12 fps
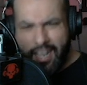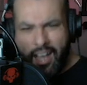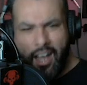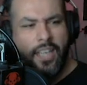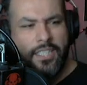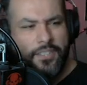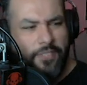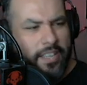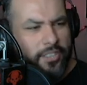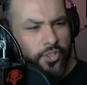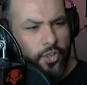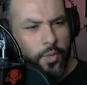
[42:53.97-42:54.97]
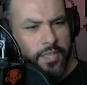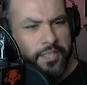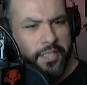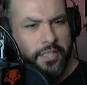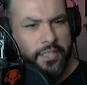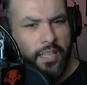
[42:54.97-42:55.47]
Ozzfest or
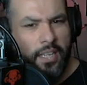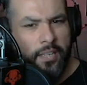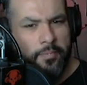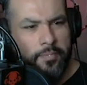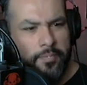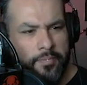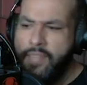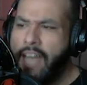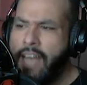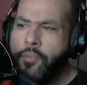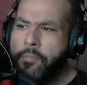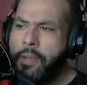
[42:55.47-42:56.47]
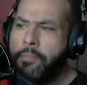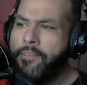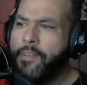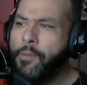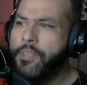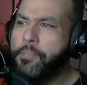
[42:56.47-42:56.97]
was it? Um, I don't remember
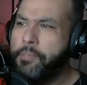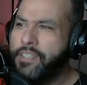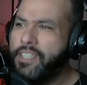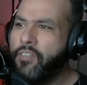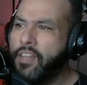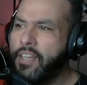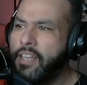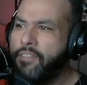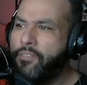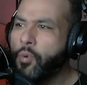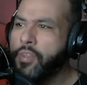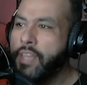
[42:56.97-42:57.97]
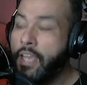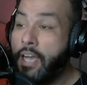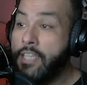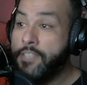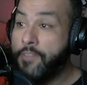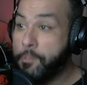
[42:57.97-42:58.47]
if it was specifically for the
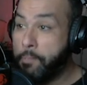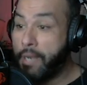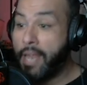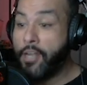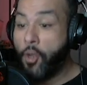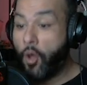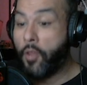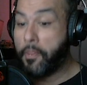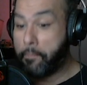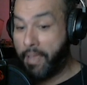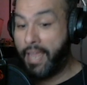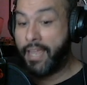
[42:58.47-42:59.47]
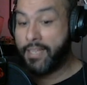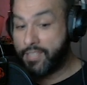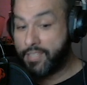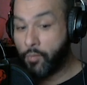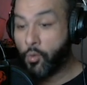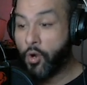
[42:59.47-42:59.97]
Ozzfest, but I know all the
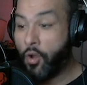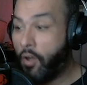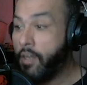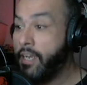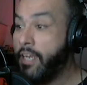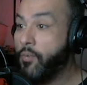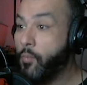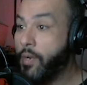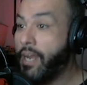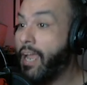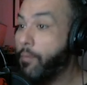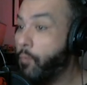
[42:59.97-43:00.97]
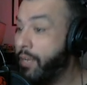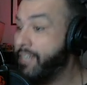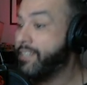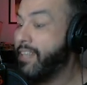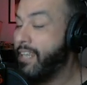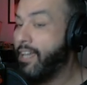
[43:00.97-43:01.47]
bands that were on it. When I
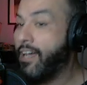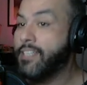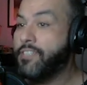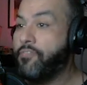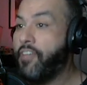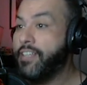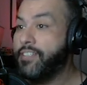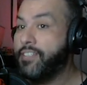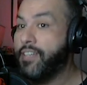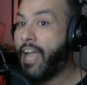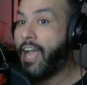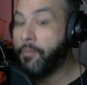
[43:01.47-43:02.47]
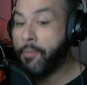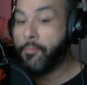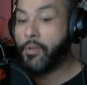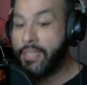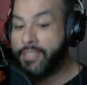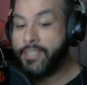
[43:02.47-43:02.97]
went to the Ozzfest, I
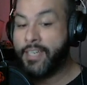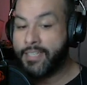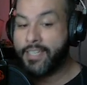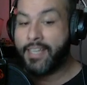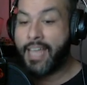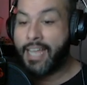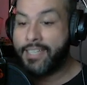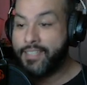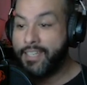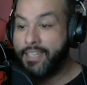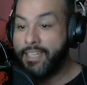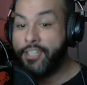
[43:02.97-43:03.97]
remember listening to that CD